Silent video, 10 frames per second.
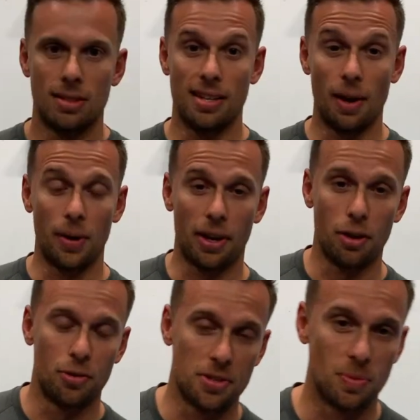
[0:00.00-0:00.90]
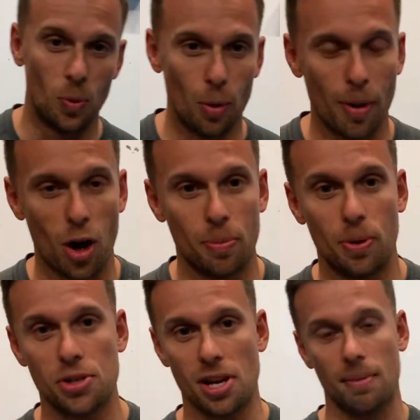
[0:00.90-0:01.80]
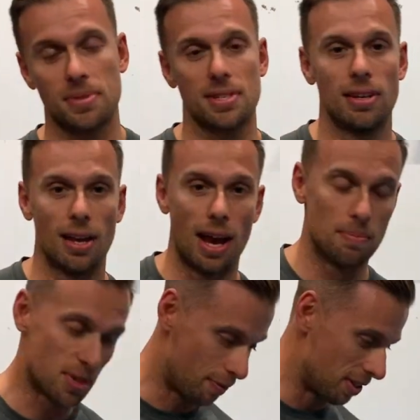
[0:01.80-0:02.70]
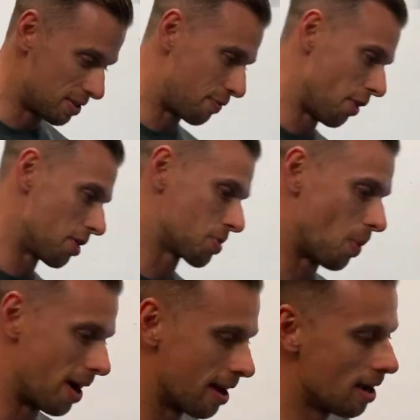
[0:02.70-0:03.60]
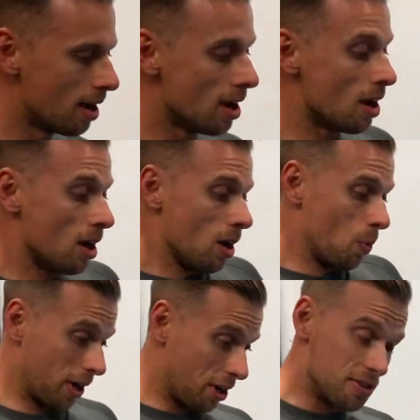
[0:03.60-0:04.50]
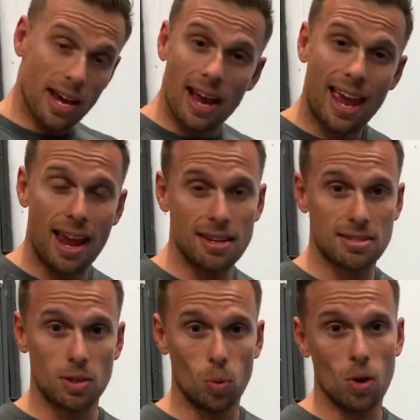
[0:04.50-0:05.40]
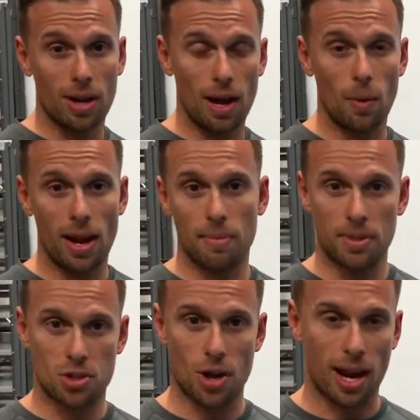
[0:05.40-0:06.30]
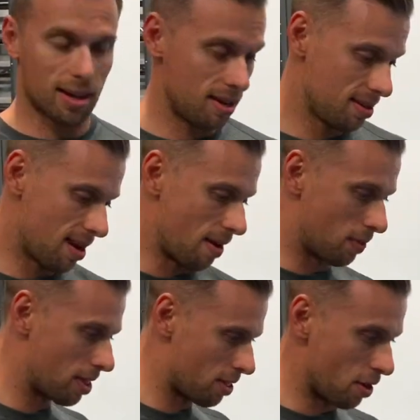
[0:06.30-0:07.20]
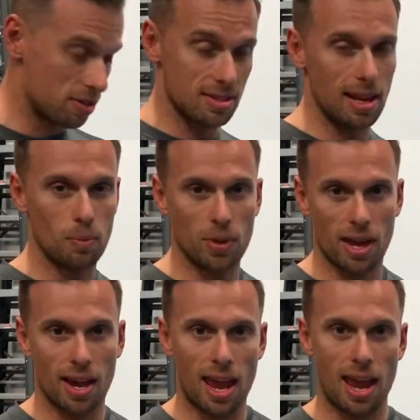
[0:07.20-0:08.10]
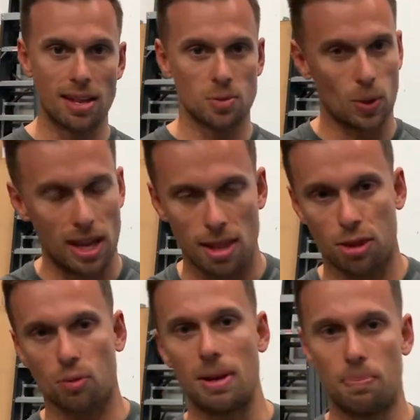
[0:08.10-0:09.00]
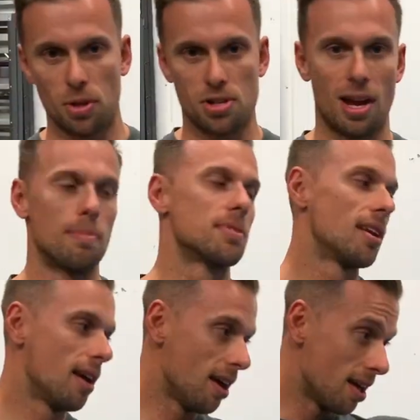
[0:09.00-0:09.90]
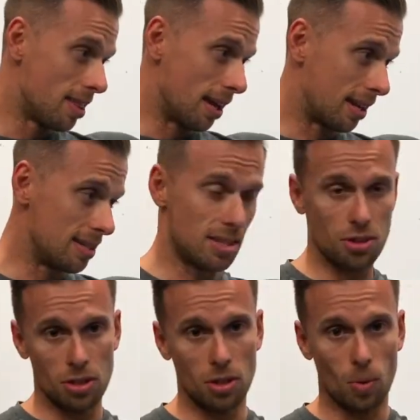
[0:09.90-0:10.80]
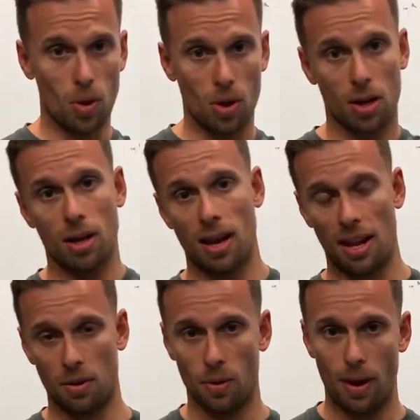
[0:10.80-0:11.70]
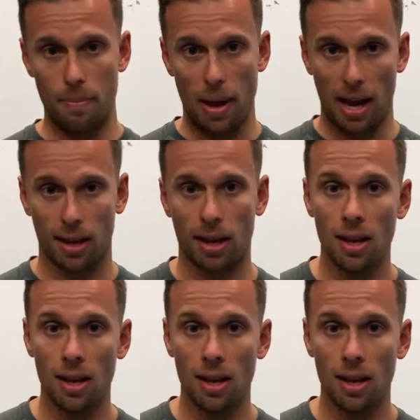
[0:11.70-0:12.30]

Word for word: Today we're gonna to go through some wheelbarrow push-ups. Um, so for this first one, we're gonna use our hands to walk our way up the track. Every third step with our hands, we hit three push-ups, then continue your walk and all the way back.